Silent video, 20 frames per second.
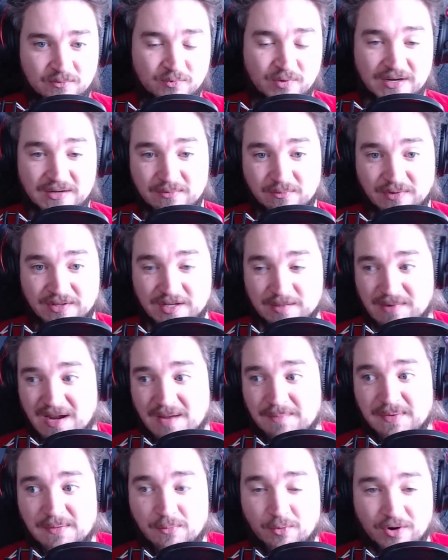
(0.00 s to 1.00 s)
when there
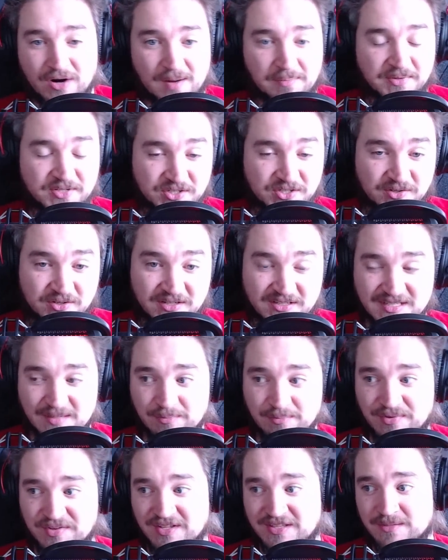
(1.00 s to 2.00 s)
might be more opportunities
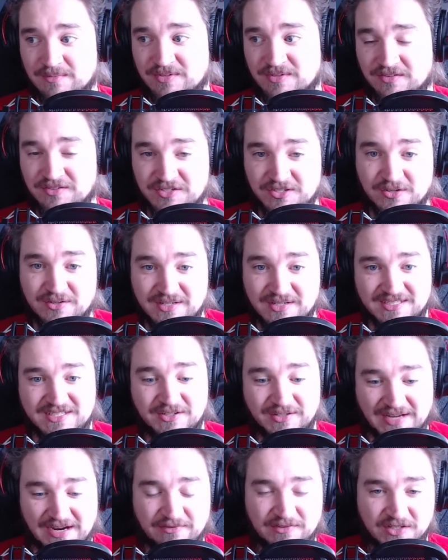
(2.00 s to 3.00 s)
that present themselves. You don't
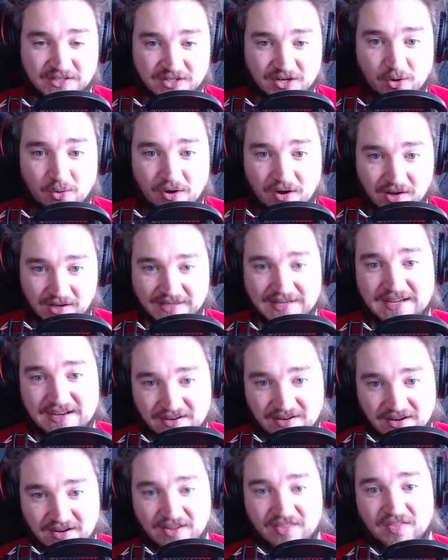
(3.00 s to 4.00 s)
necessarily have to go all
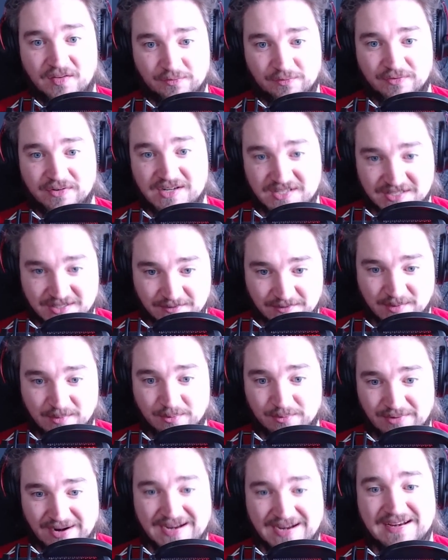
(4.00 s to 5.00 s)
in on the free agents
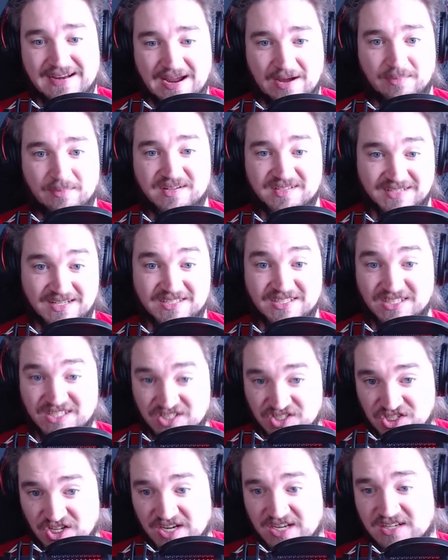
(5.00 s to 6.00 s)
available right now, because that's going
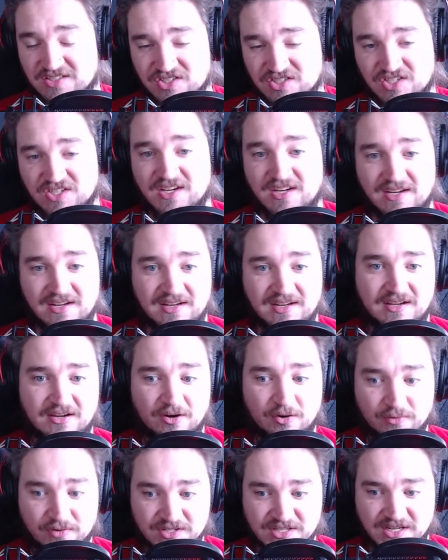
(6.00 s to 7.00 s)
to change
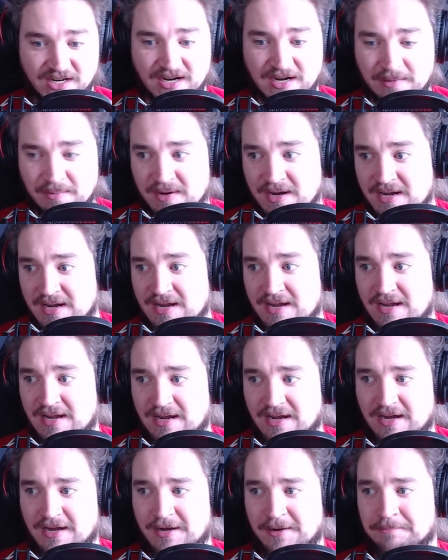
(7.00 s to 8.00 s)
over time.
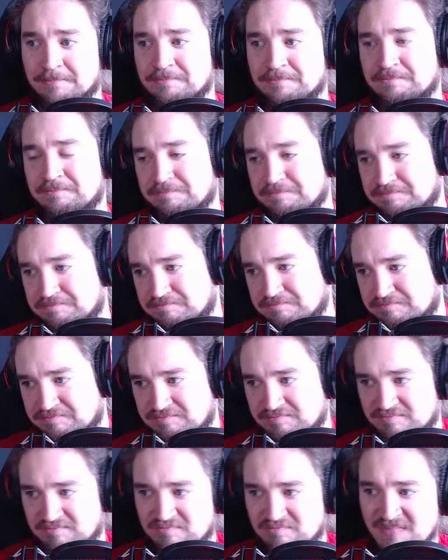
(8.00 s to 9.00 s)
The
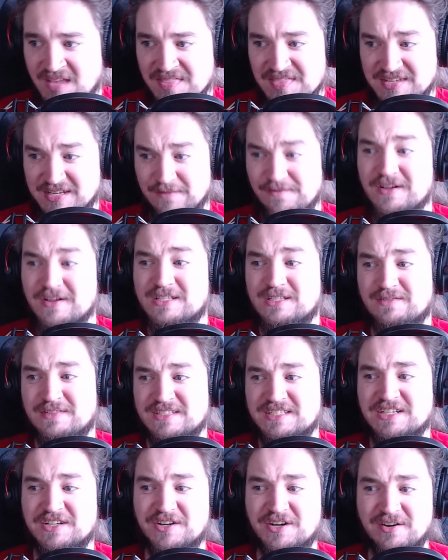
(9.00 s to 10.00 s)
defensive
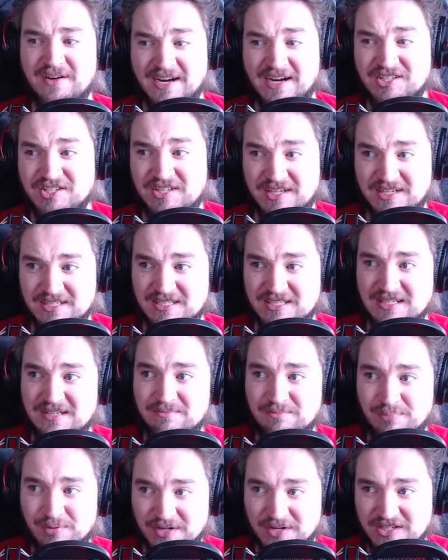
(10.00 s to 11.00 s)
interior I actually think is
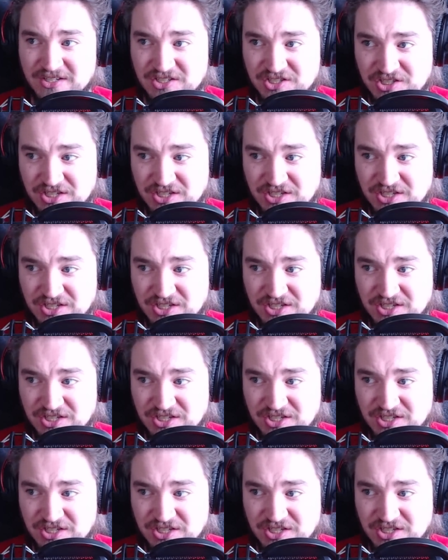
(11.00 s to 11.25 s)
in pretty good